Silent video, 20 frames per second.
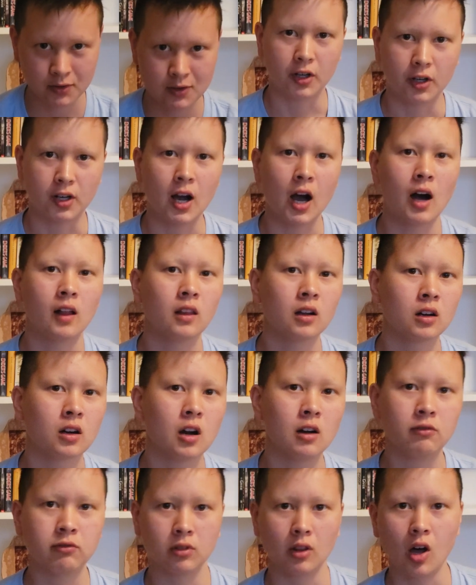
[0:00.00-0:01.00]
The Color
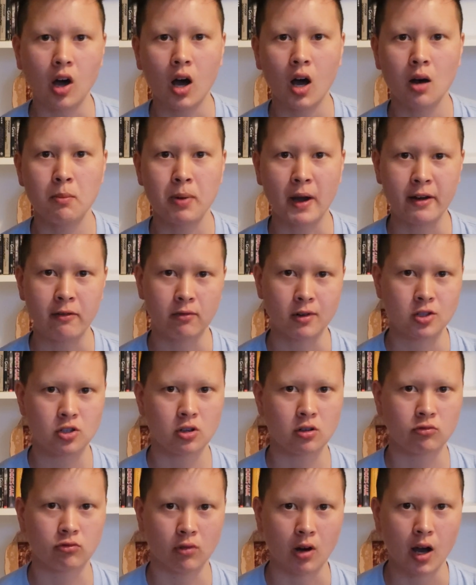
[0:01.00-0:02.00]
of Law by
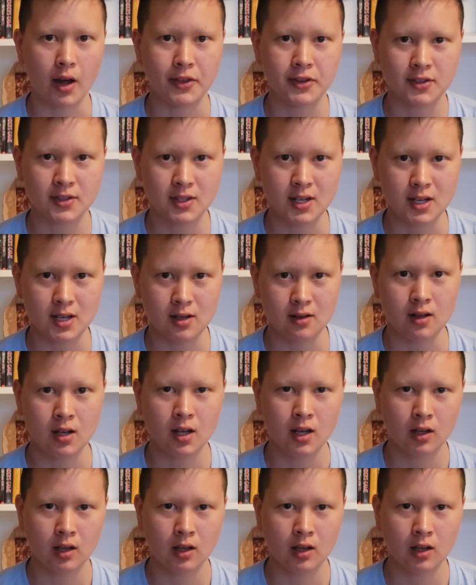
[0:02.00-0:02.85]
Richard Rothstein